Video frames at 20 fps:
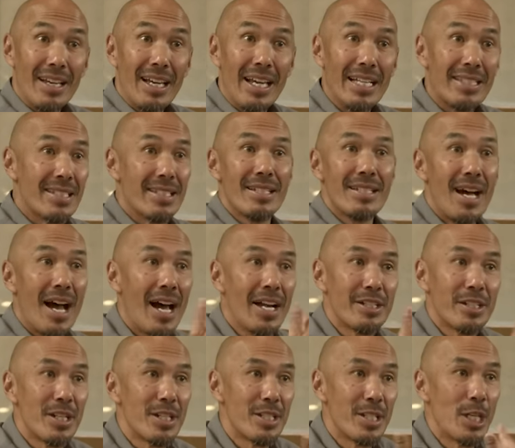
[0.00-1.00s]
It's
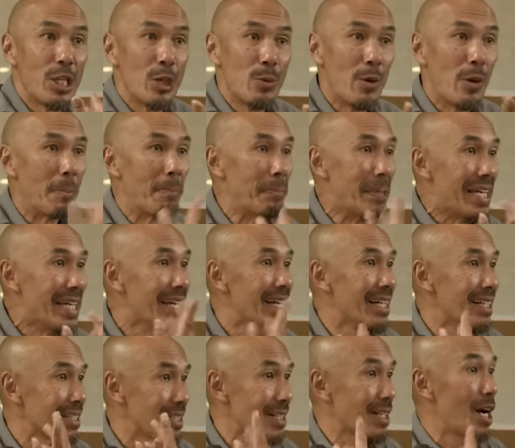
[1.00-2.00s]
not just human
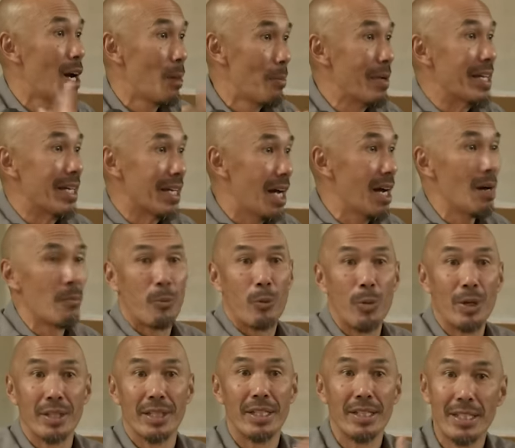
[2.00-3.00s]
beings coming up
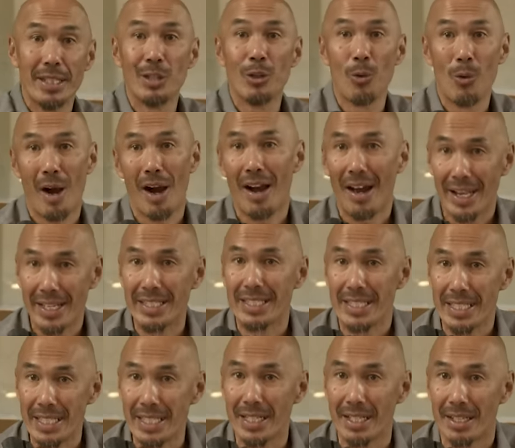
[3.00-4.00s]
with a new
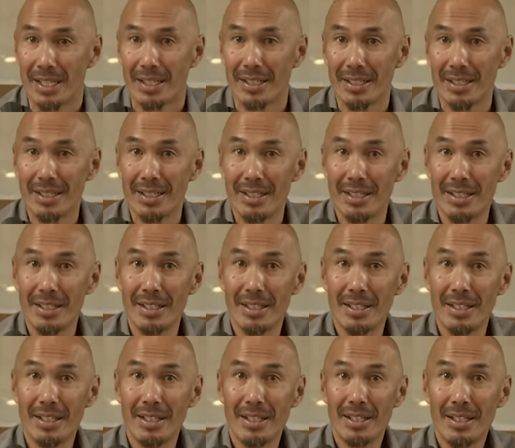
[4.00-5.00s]
idea.
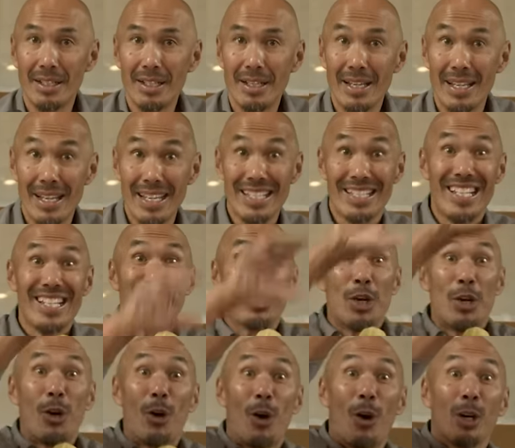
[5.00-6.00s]
He says
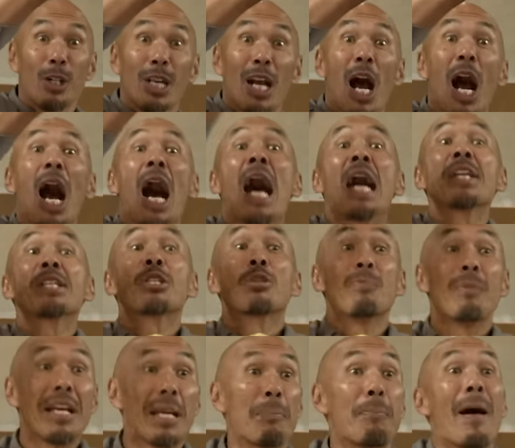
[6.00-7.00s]
there are
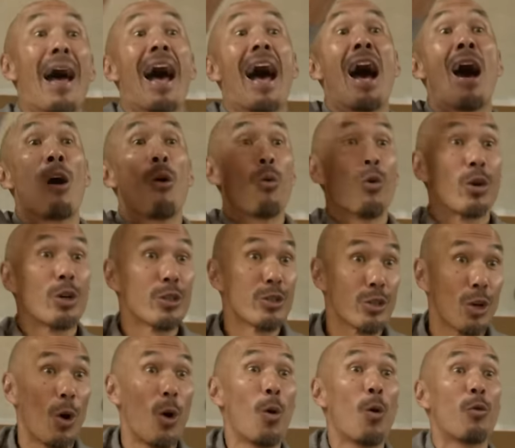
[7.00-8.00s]
cosmic
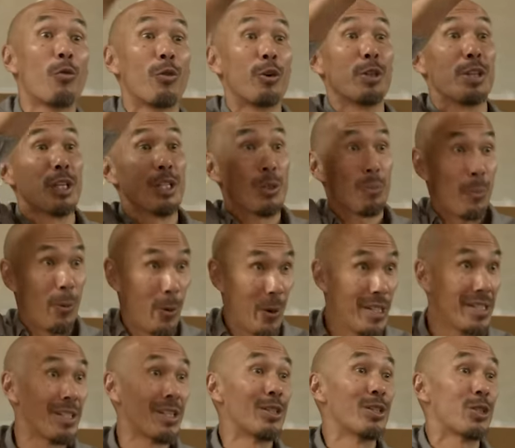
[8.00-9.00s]
powers over this
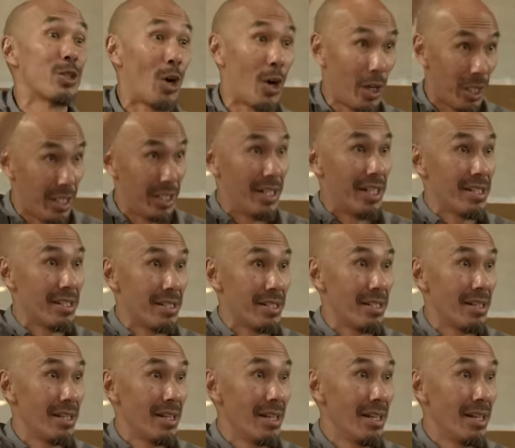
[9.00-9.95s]
present darkness.